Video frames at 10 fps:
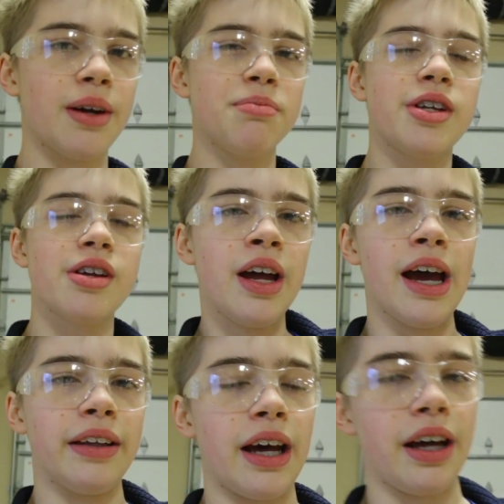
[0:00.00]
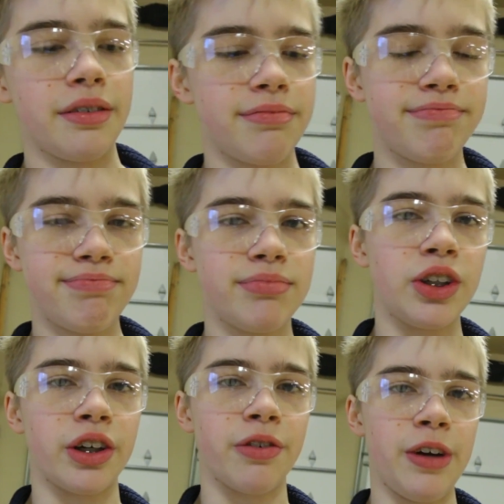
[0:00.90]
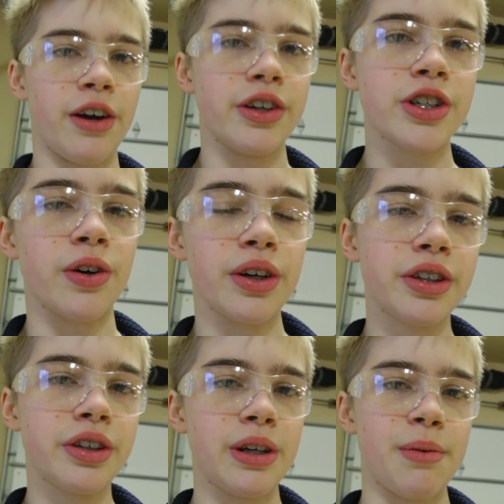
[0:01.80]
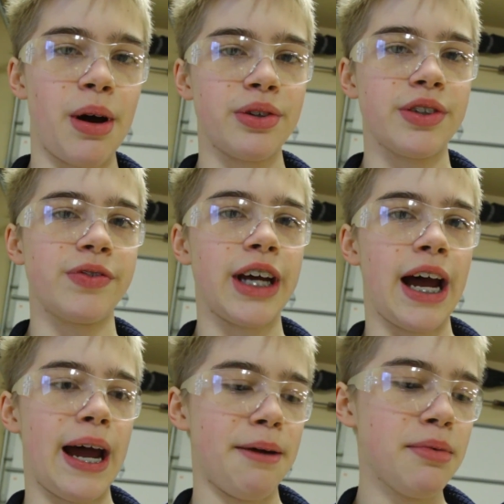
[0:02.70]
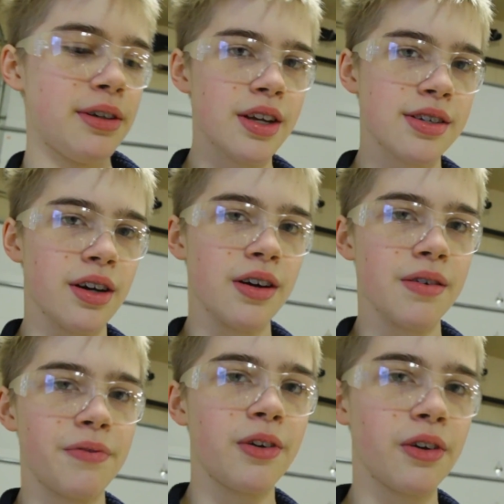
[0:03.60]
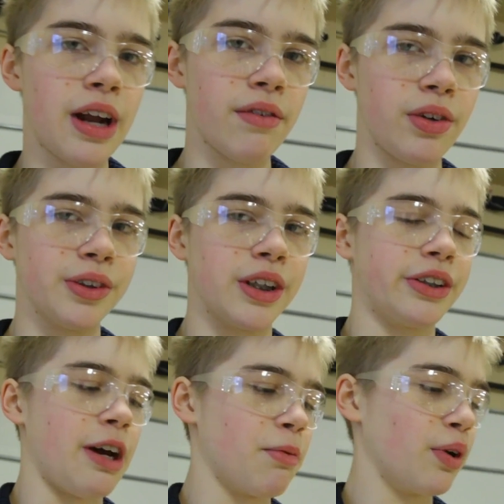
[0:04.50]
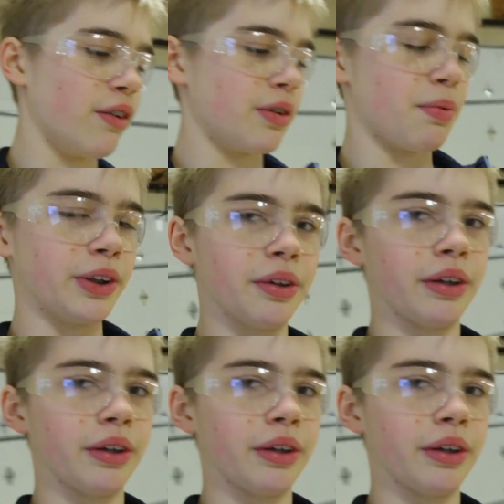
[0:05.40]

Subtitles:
ribs, and that took very short amounts of time. So if you don't have a whole ton of time or whatever to build